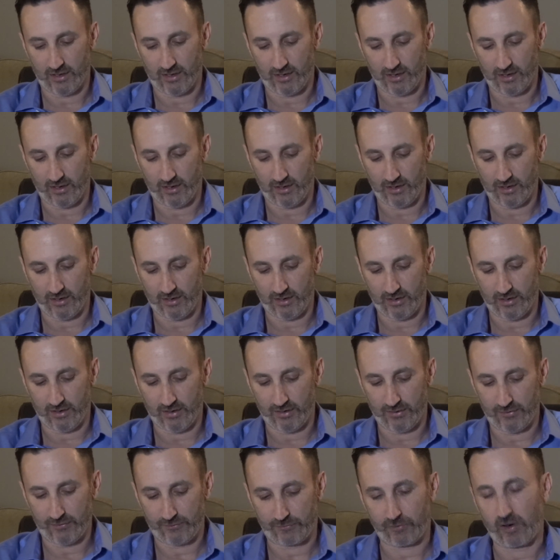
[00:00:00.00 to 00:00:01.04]

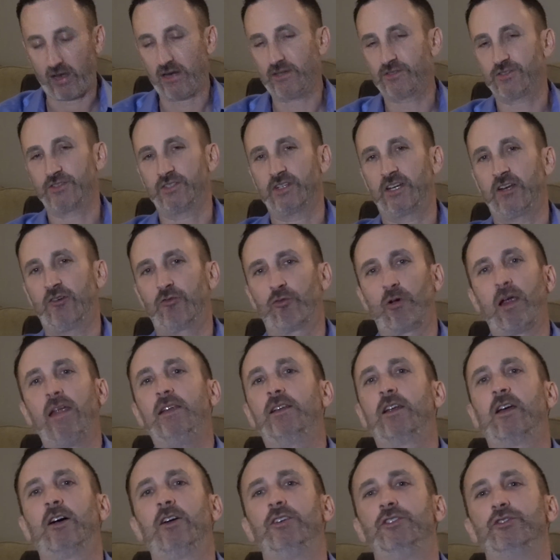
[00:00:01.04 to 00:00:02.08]
France is a
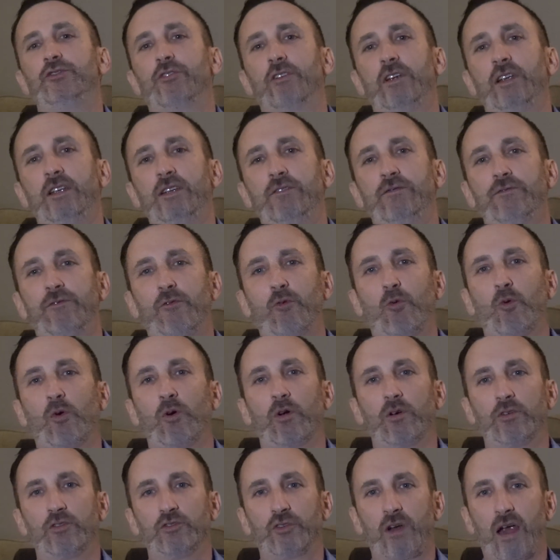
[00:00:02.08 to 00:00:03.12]
great country
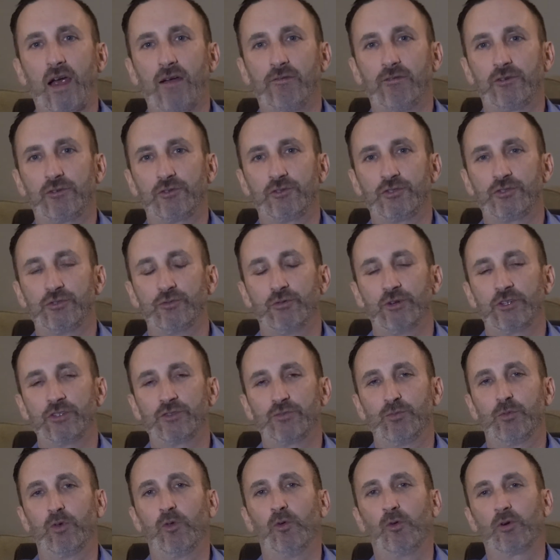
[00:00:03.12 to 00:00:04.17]
for travelers to
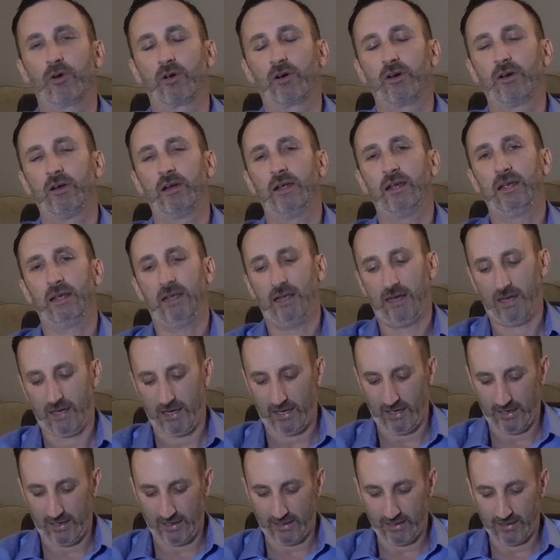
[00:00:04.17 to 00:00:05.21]
explore,
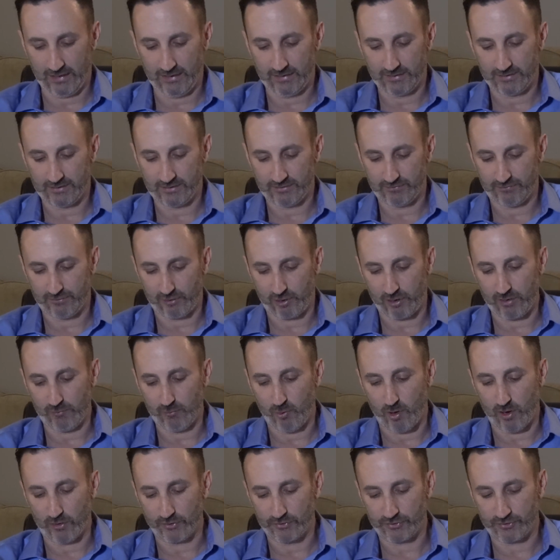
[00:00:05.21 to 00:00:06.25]
and it's very
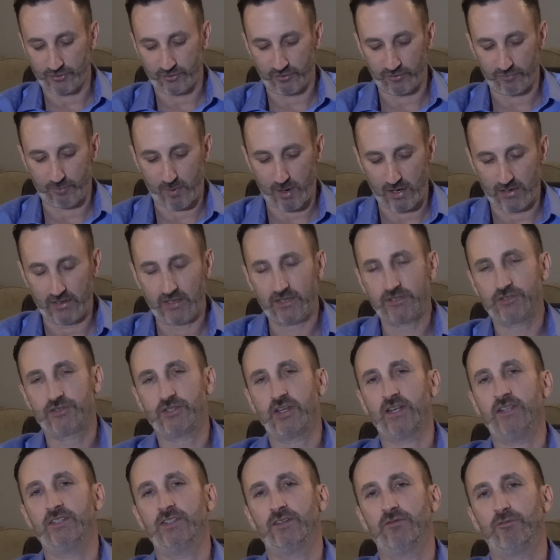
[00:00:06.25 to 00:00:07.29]
well served by an
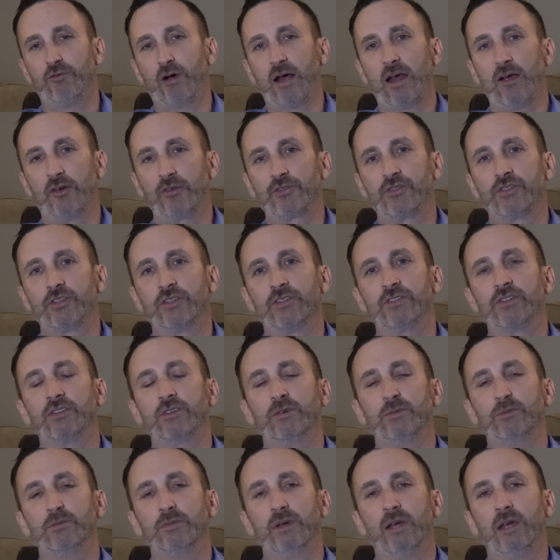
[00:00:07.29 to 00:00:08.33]
extensive rail
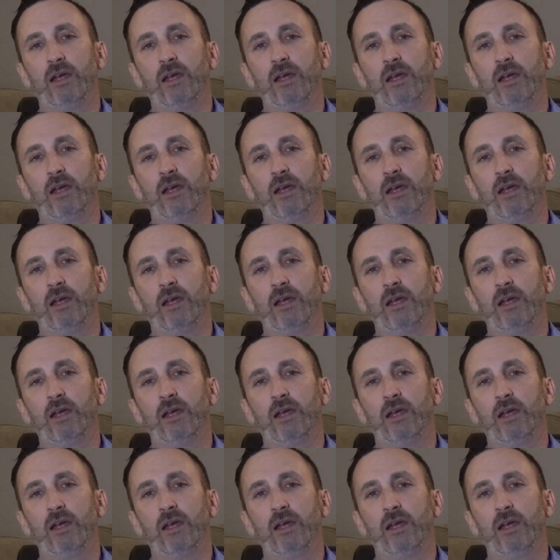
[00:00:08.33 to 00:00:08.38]
system.